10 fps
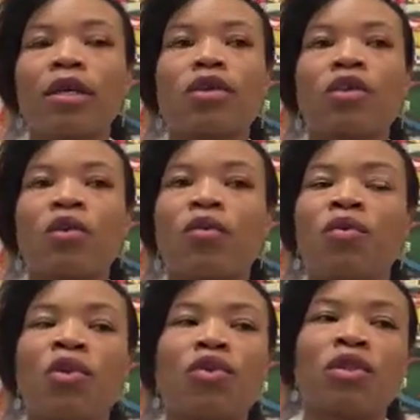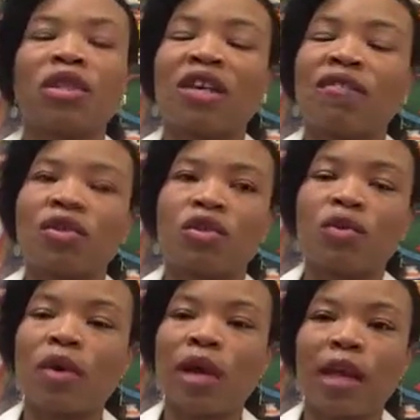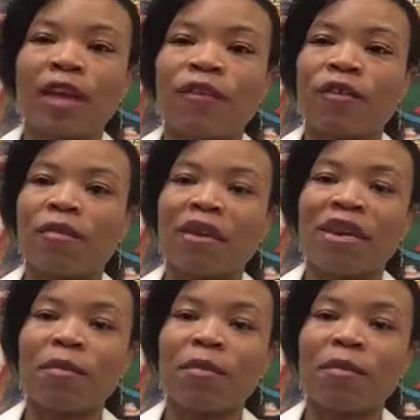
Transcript: So those are definitely two highlights for me,